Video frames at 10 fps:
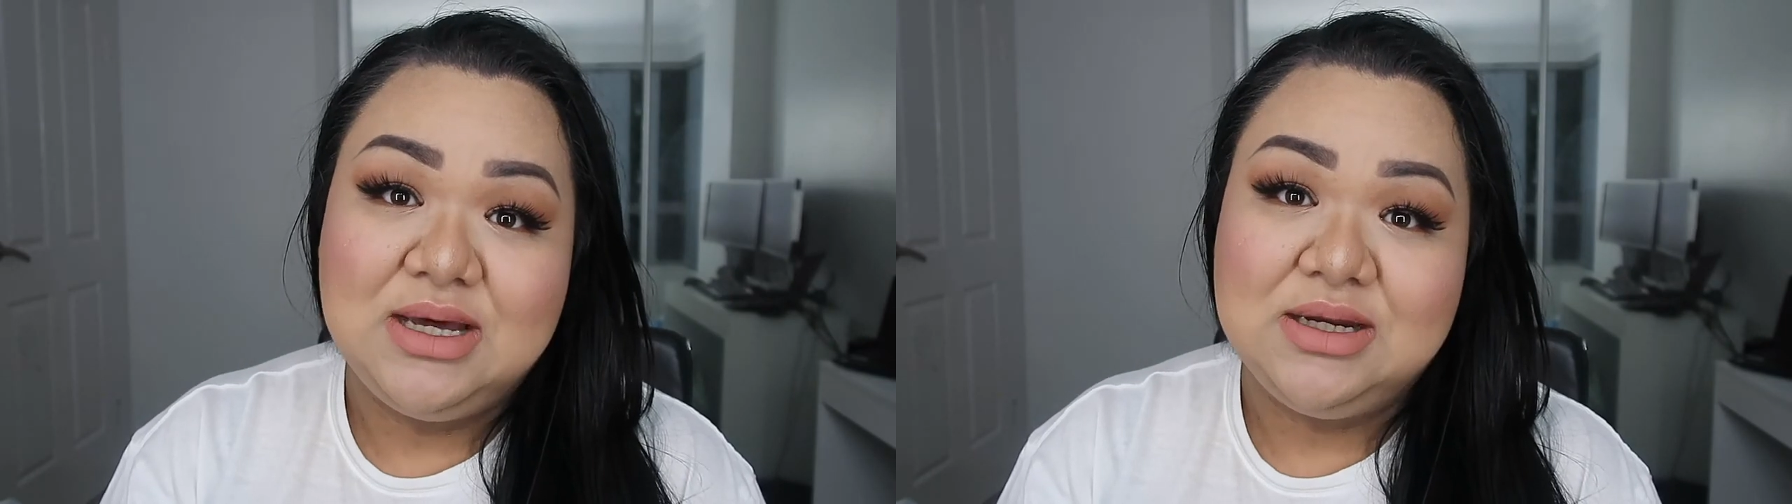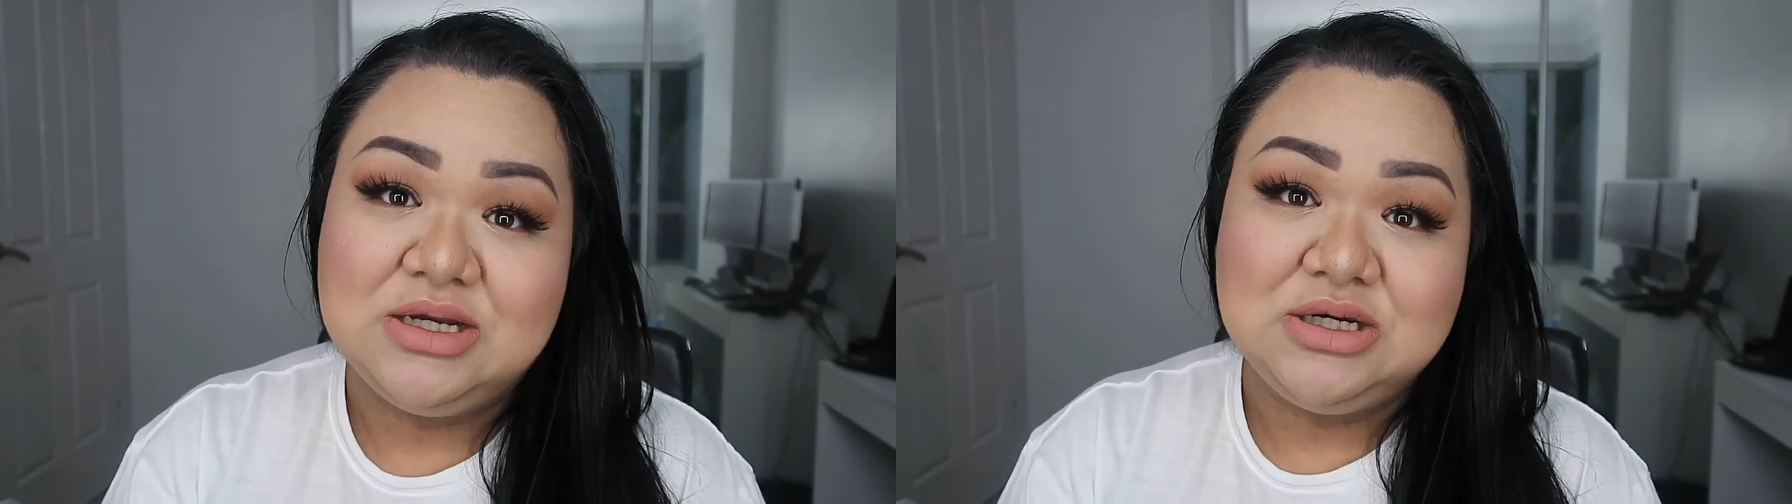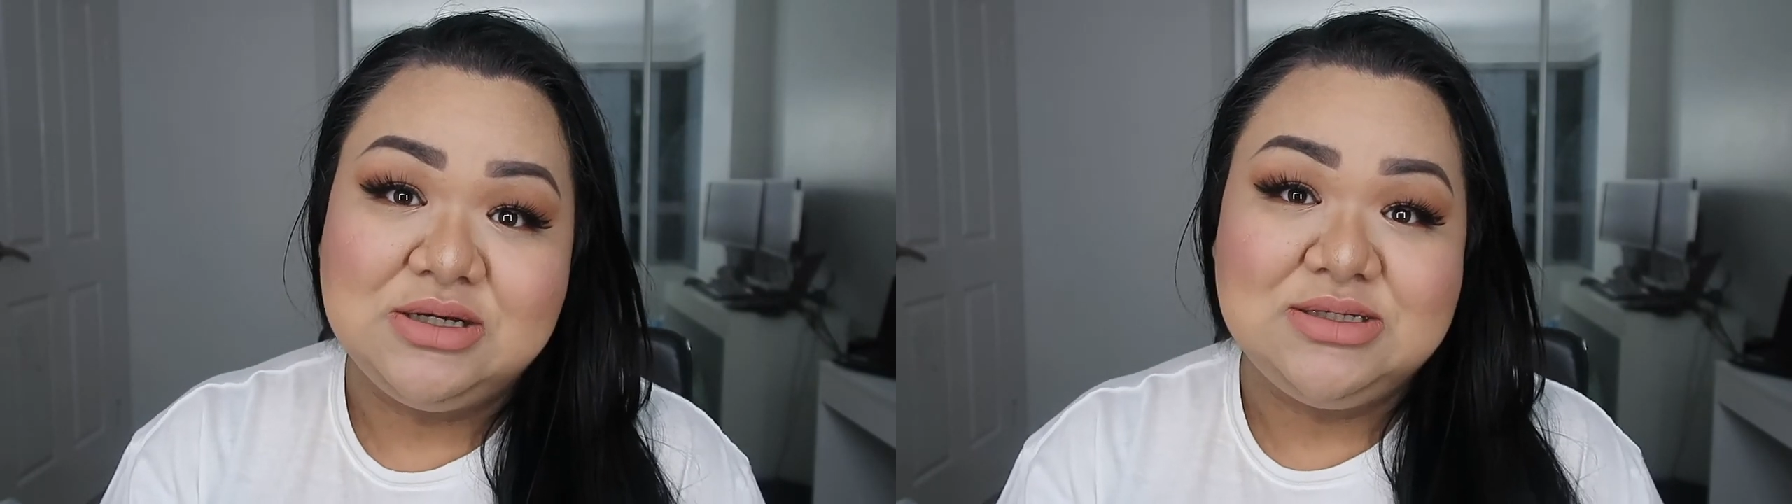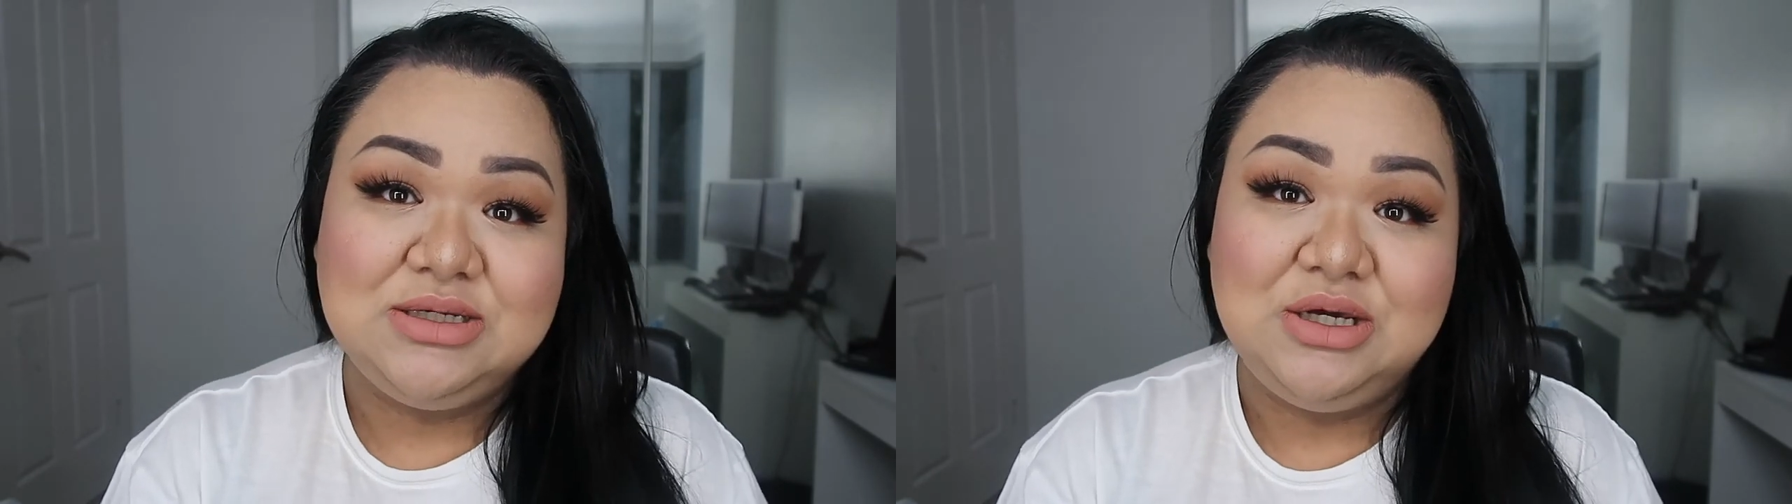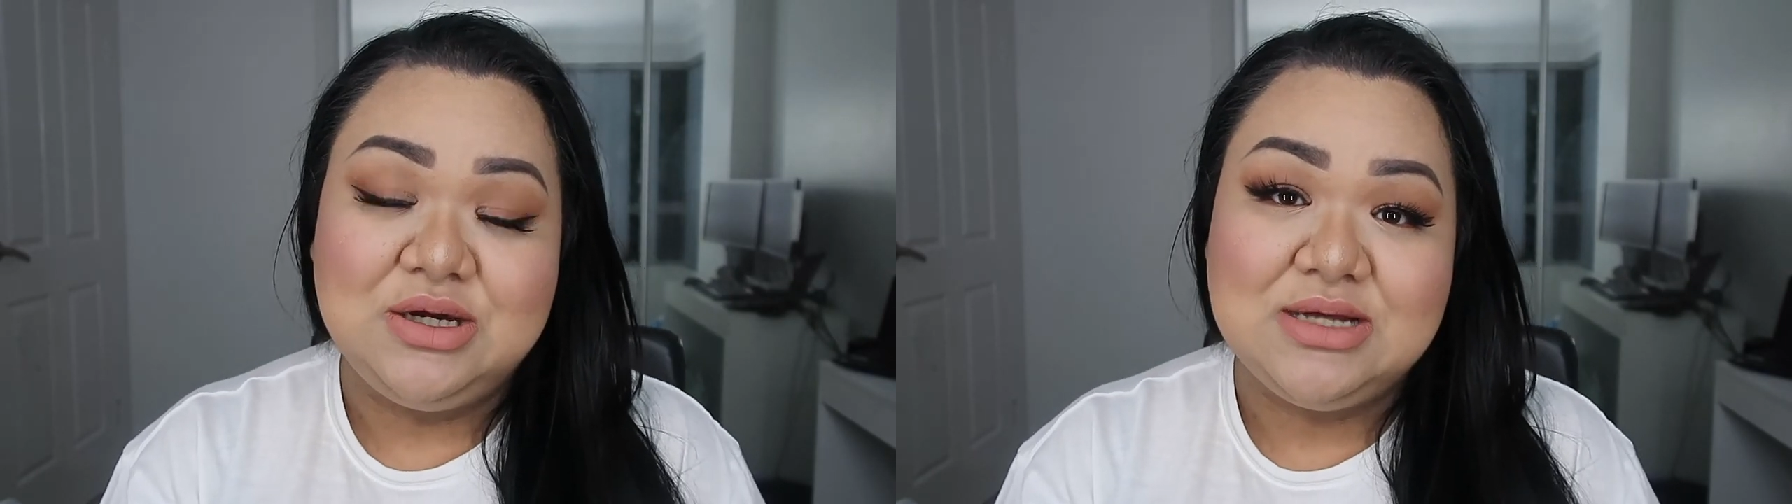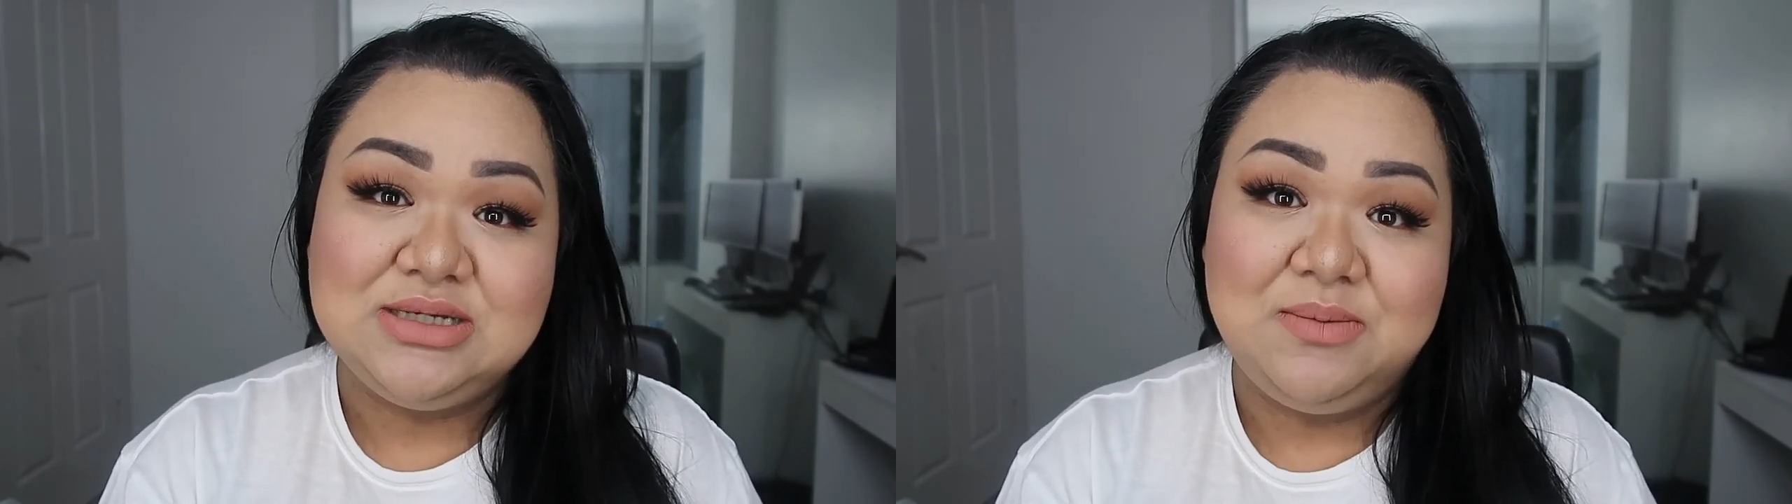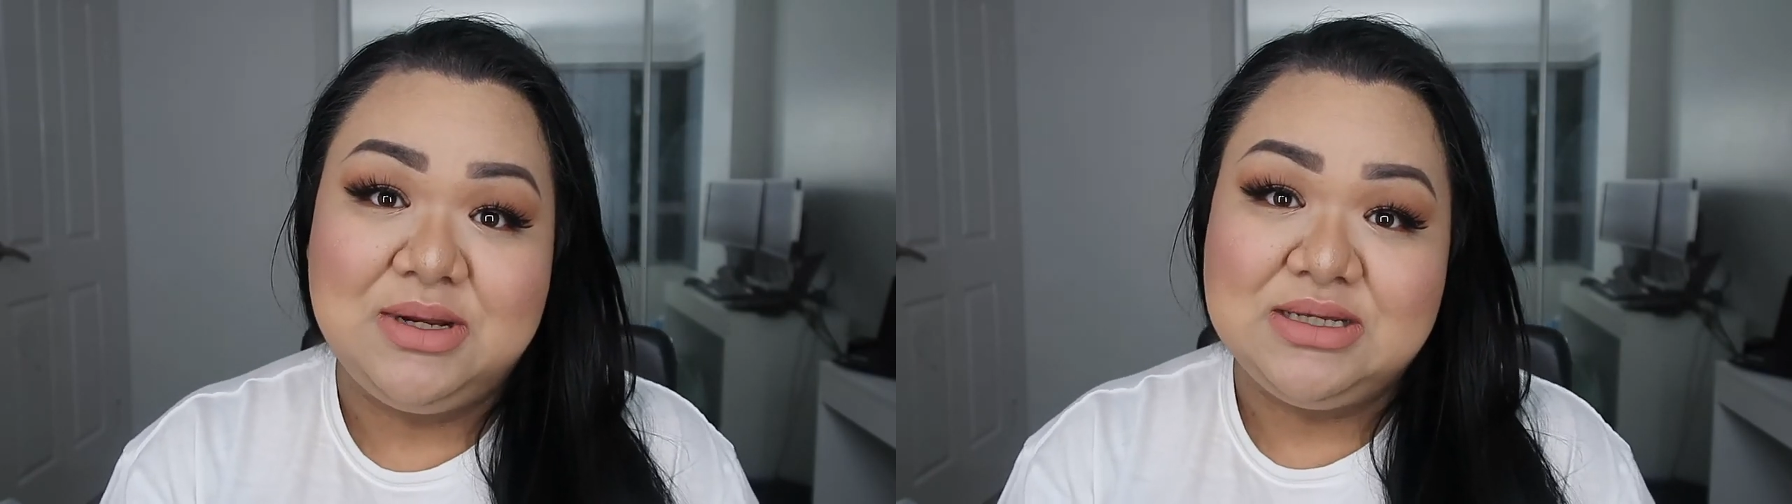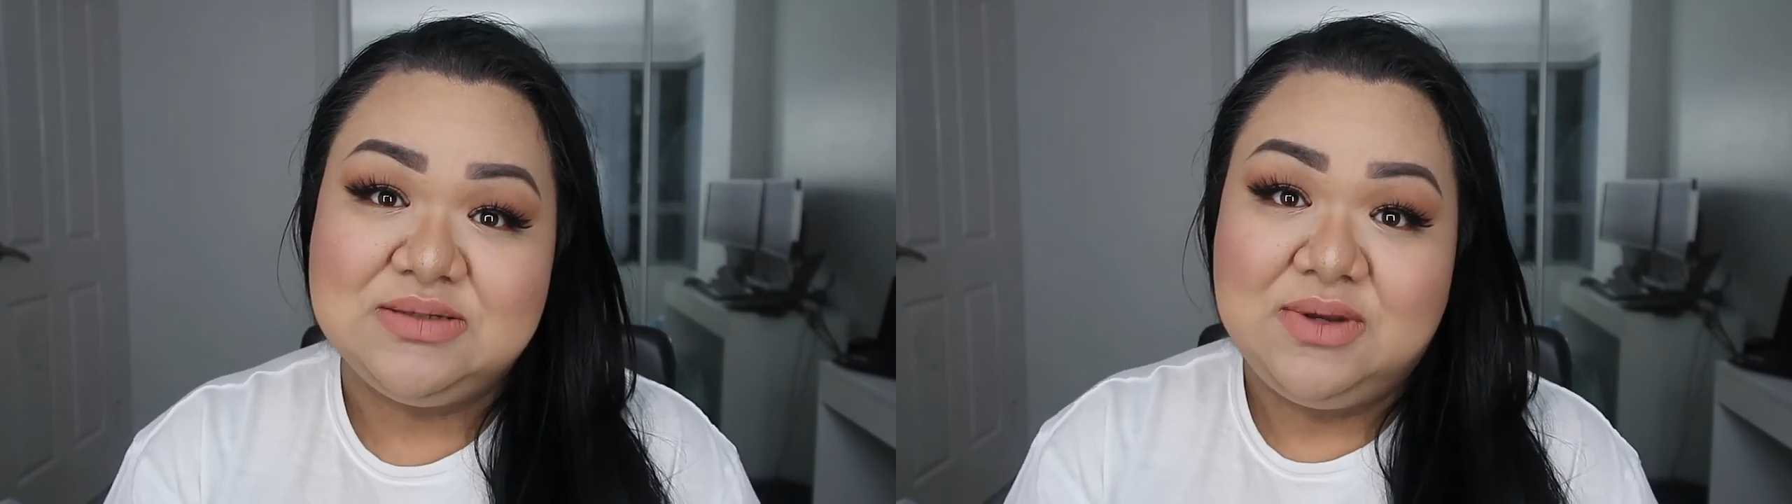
and I shall see you guys in my next